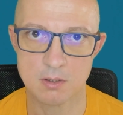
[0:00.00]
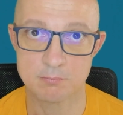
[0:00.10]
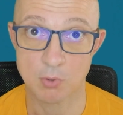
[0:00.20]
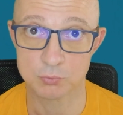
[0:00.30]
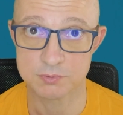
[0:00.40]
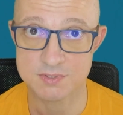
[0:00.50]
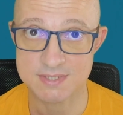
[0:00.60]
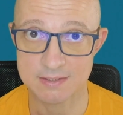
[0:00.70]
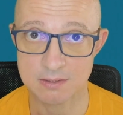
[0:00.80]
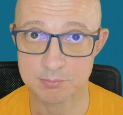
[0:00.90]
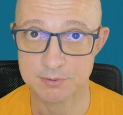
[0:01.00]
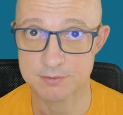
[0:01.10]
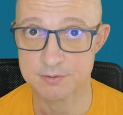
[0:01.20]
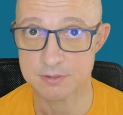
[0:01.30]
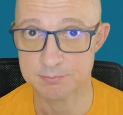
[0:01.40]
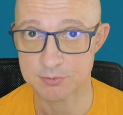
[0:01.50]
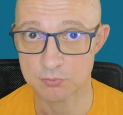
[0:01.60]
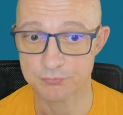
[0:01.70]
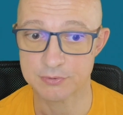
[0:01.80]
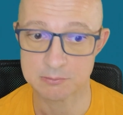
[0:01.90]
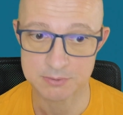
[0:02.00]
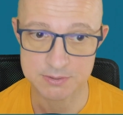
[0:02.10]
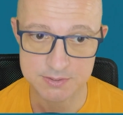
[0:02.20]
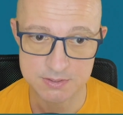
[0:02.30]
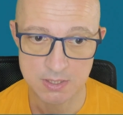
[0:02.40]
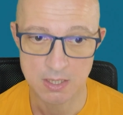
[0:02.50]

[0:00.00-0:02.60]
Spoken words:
Bowden setup and TPU filaments.